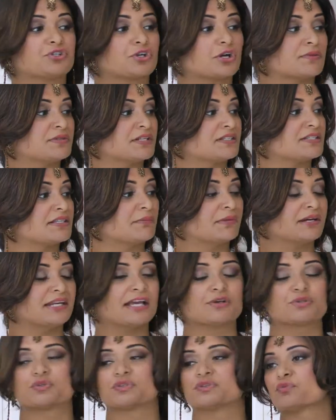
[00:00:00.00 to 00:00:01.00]
terms that somebody
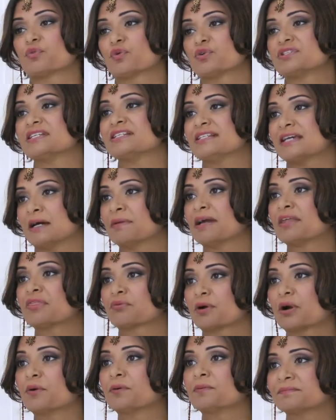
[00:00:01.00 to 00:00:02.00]
else was forcing down my
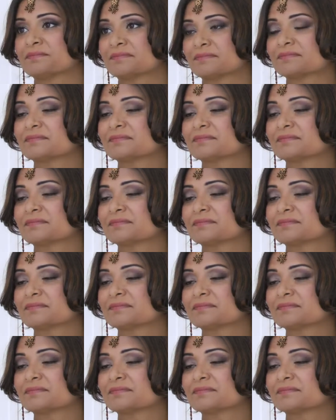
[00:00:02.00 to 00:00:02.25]
throat.